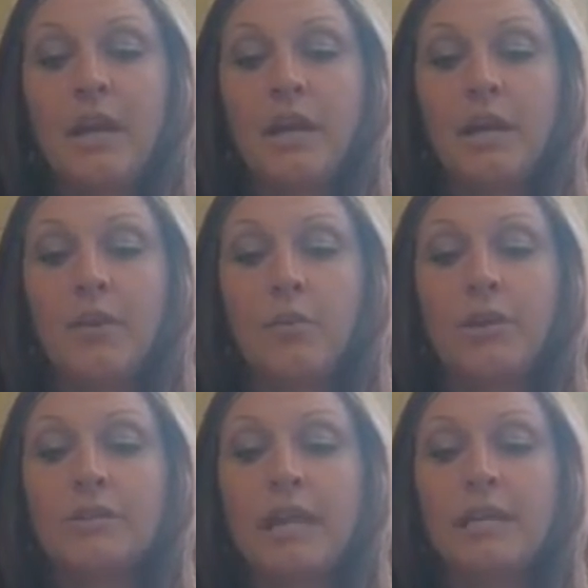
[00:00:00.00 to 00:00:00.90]
And when
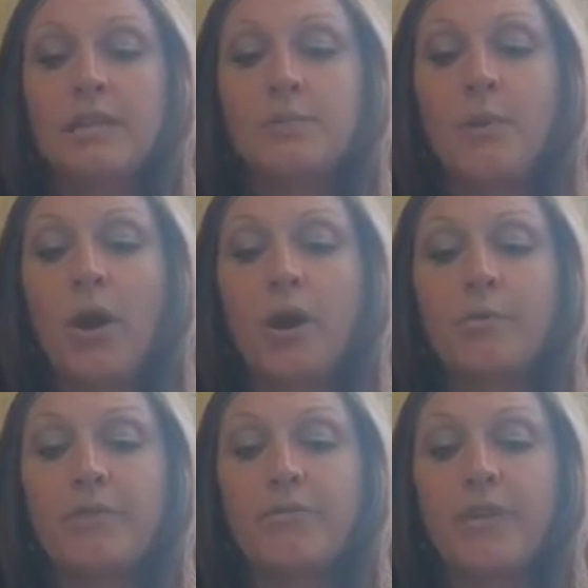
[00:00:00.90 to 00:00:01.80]
you take these apart,
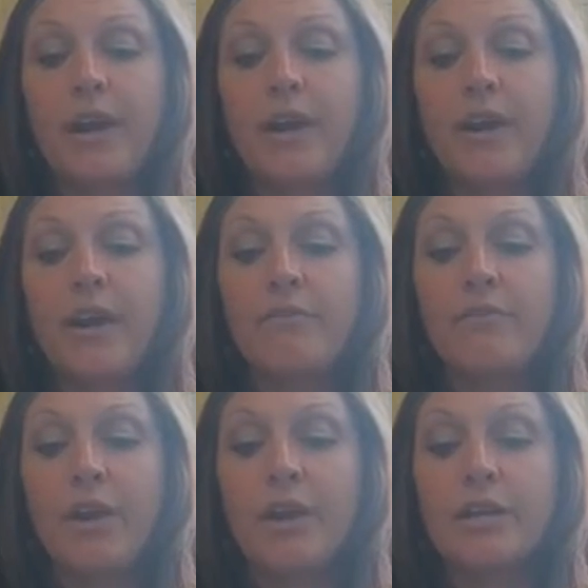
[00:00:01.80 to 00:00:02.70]
be very,
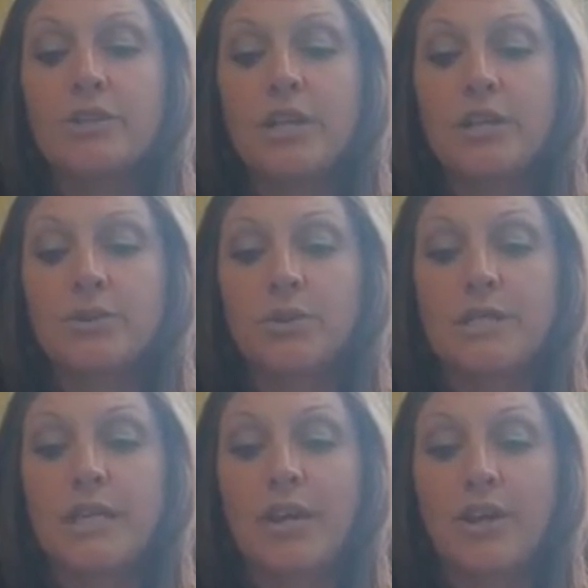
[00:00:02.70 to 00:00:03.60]
very gentle because
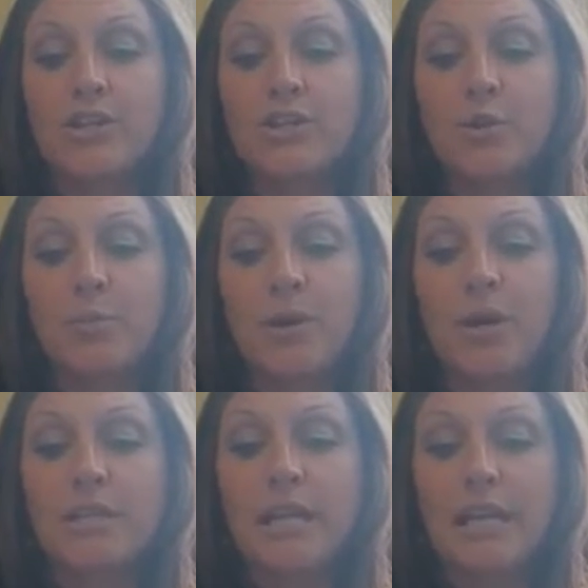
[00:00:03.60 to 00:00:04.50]
they are super
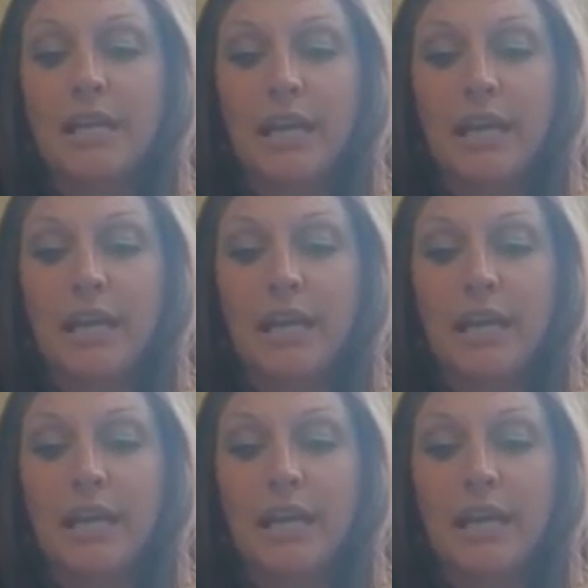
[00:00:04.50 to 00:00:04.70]
delicate.